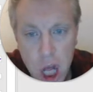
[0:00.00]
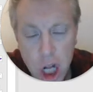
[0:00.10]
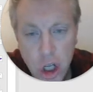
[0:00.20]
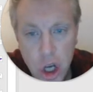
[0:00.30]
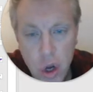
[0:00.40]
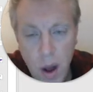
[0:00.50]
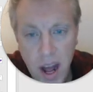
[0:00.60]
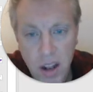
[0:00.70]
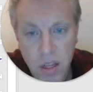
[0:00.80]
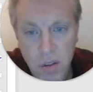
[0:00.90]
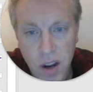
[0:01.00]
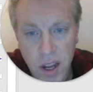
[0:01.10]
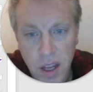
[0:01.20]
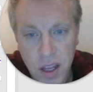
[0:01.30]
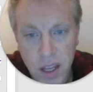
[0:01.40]
2 add
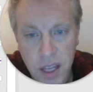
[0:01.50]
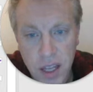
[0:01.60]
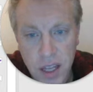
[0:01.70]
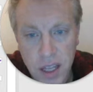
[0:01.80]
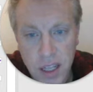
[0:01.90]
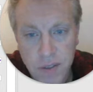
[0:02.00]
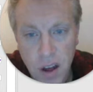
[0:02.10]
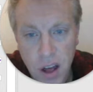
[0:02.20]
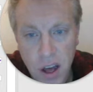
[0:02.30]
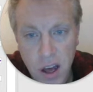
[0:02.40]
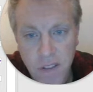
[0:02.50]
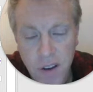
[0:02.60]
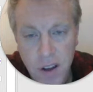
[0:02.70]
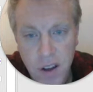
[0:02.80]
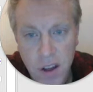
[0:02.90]
3 is 5.
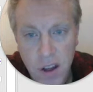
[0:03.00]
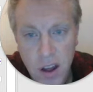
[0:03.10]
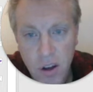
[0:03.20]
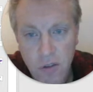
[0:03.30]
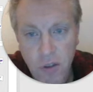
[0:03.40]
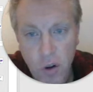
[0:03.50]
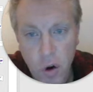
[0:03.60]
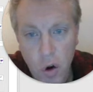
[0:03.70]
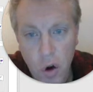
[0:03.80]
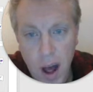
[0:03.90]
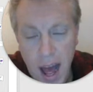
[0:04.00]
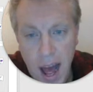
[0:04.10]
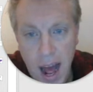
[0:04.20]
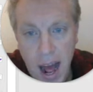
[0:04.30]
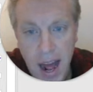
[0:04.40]
4
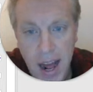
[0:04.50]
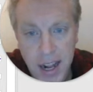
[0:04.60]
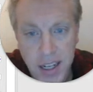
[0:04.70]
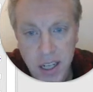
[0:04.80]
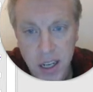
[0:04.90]
add